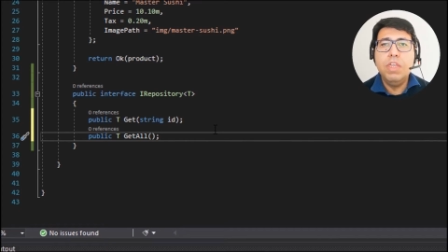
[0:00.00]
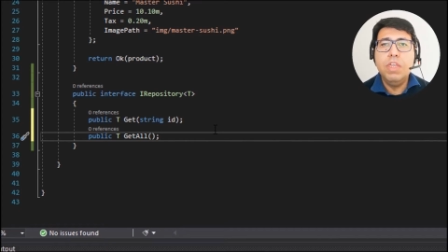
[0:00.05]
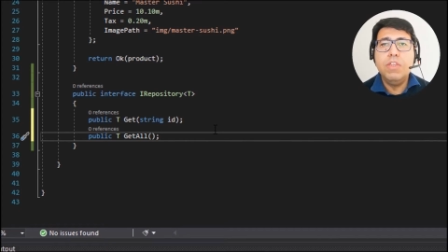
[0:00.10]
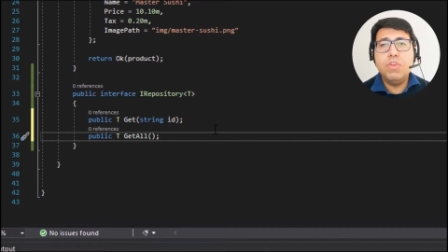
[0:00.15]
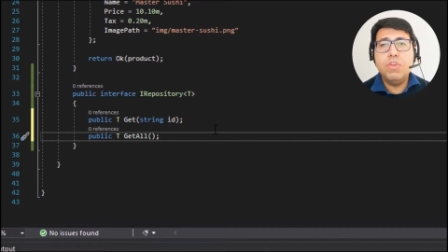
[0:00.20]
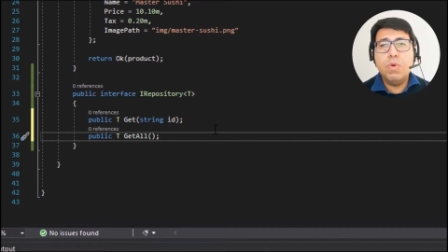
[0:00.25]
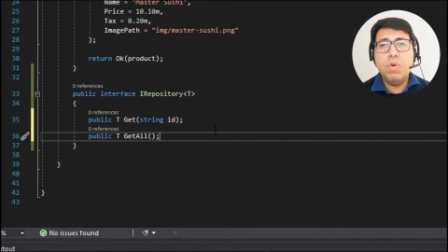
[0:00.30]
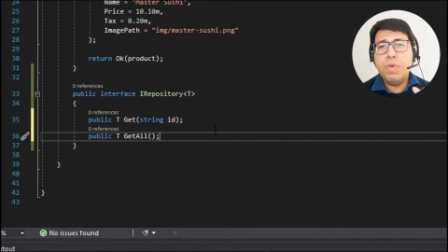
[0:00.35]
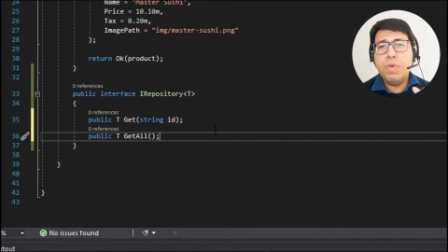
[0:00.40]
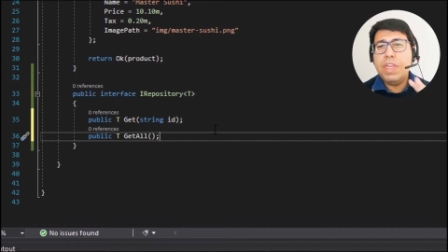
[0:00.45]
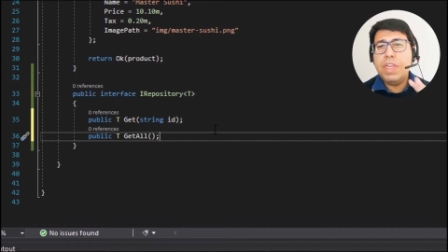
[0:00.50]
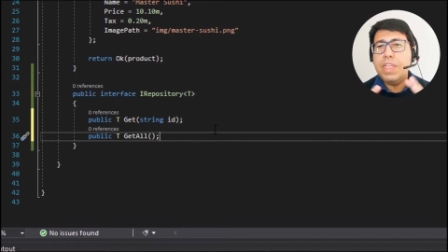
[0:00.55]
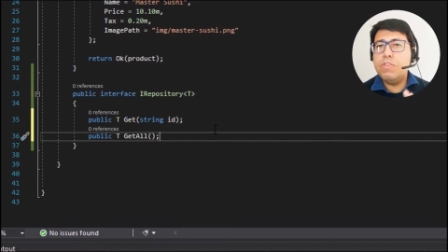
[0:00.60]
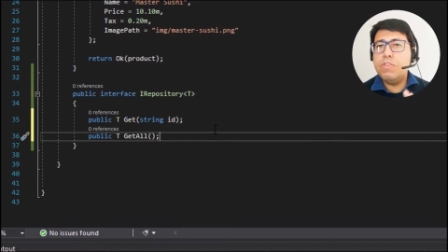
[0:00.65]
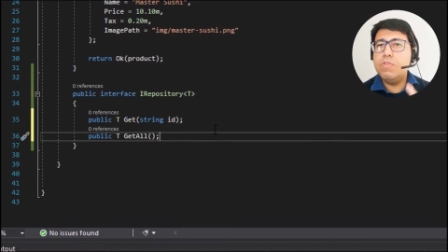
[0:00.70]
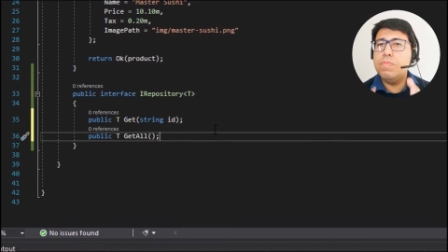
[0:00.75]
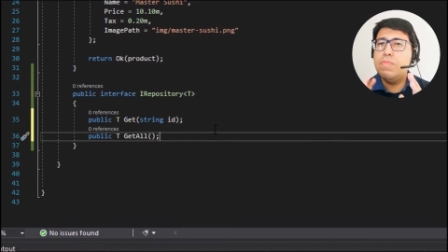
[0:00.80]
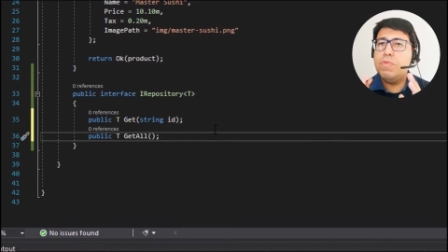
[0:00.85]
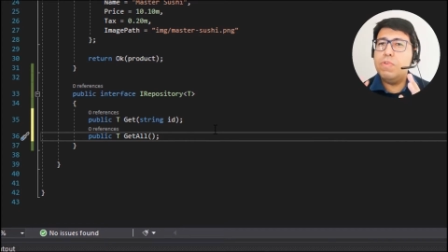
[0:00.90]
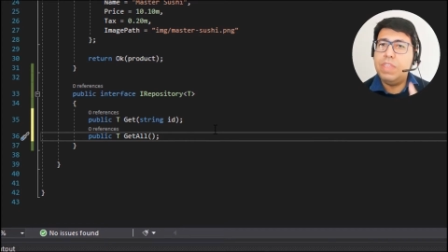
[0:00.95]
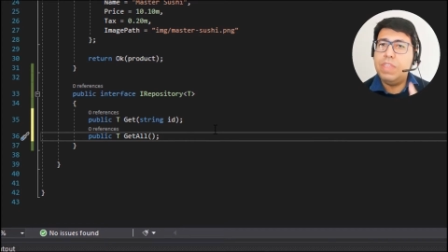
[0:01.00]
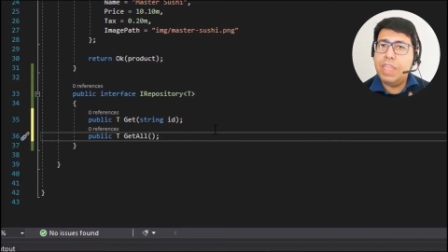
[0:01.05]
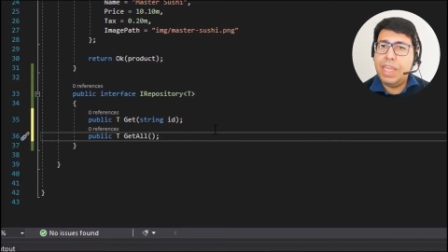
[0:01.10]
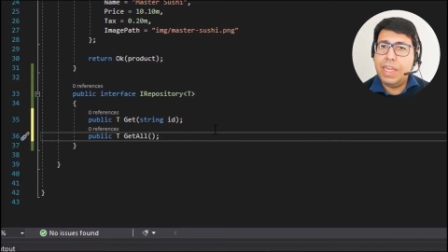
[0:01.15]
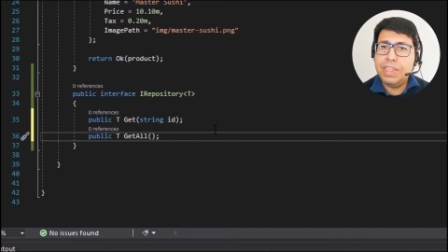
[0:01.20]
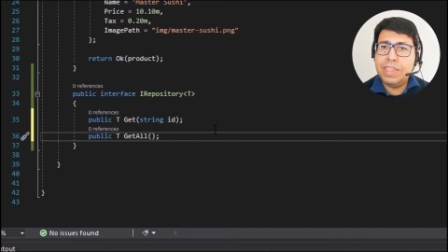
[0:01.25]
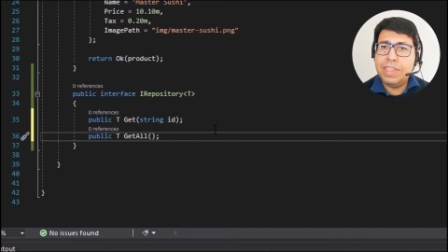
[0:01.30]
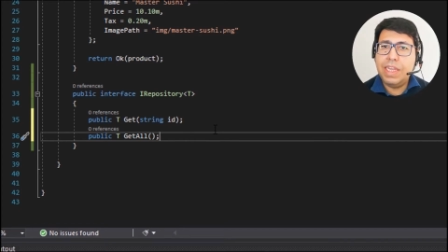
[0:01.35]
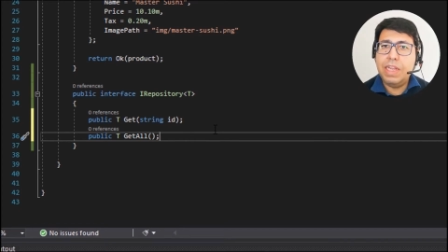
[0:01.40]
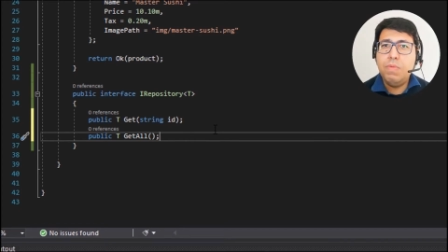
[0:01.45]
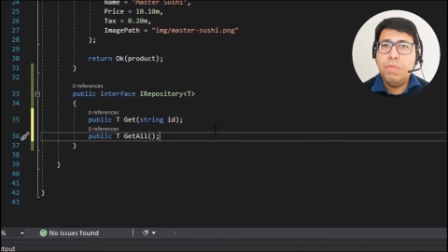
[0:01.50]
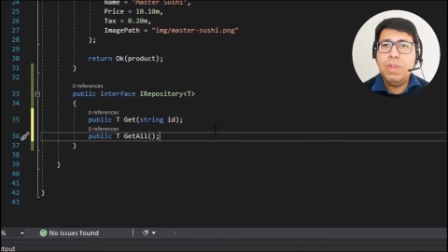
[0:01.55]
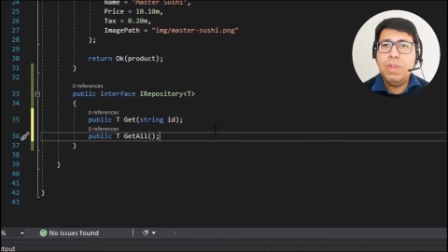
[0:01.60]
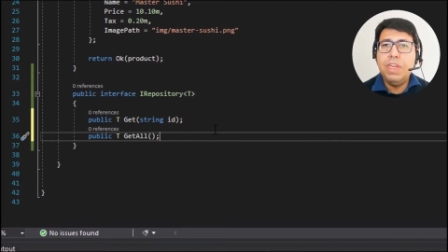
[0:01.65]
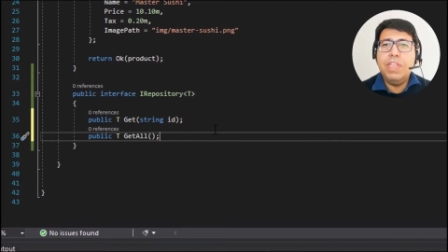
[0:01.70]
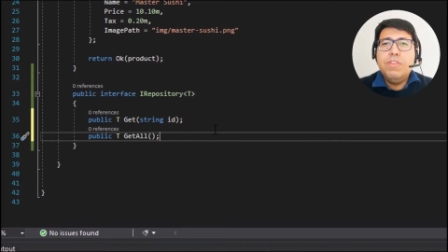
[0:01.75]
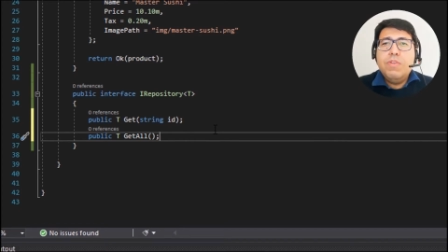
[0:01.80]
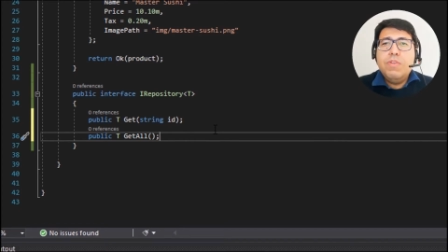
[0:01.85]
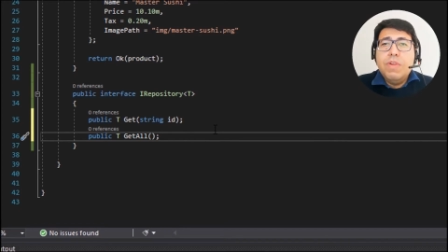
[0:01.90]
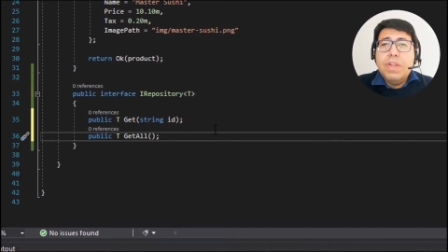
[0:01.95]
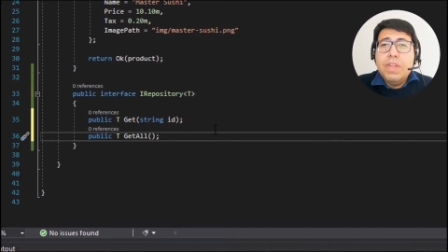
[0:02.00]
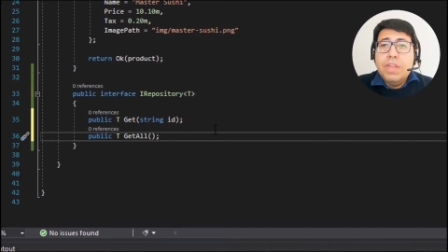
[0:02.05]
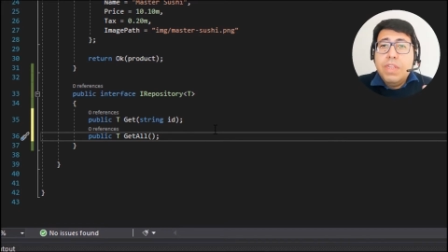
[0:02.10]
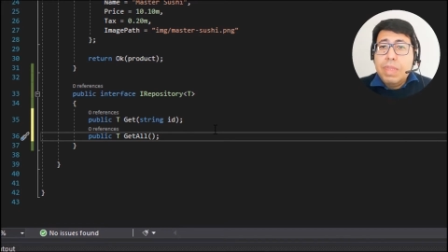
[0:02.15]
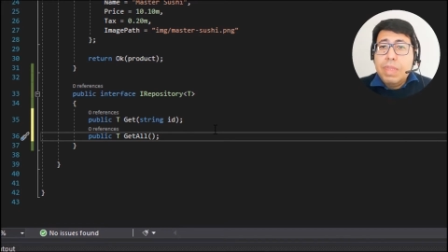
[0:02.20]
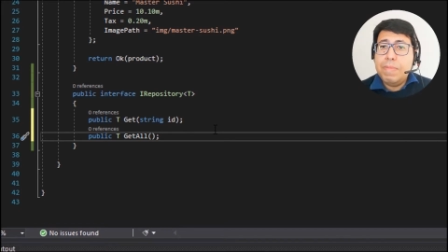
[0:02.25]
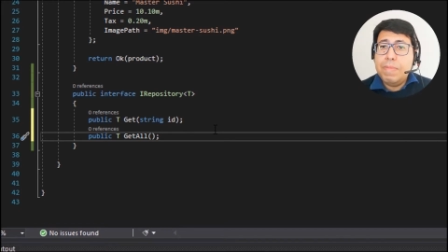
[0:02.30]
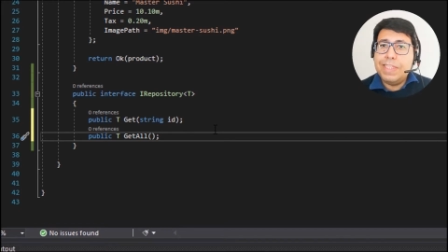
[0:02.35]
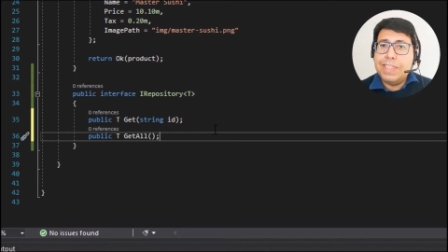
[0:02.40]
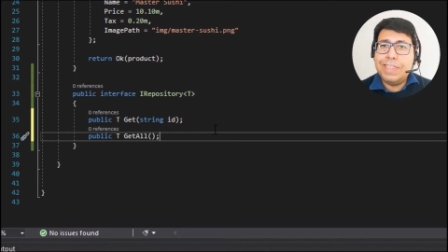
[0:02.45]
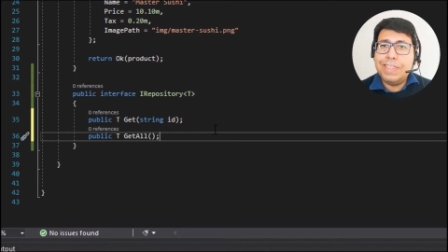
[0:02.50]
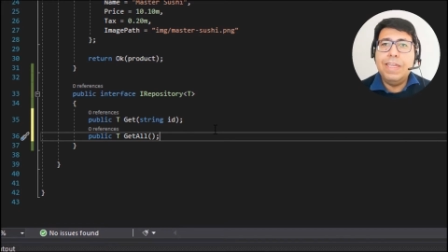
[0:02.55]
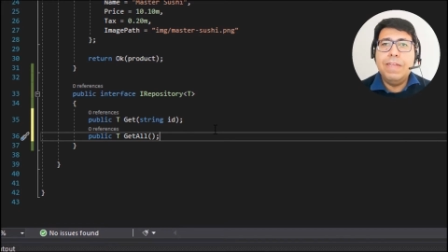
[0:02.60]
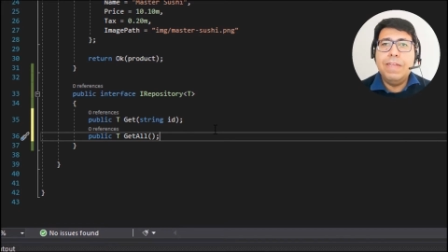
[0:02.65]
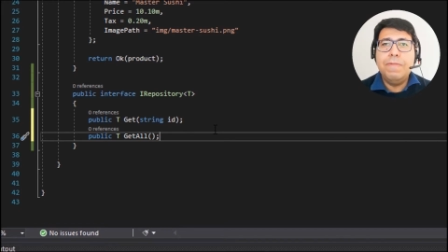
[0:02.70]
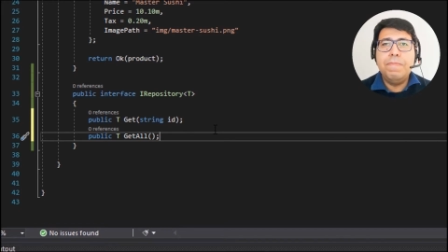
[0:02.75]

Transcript: so we need to protect and we need to limit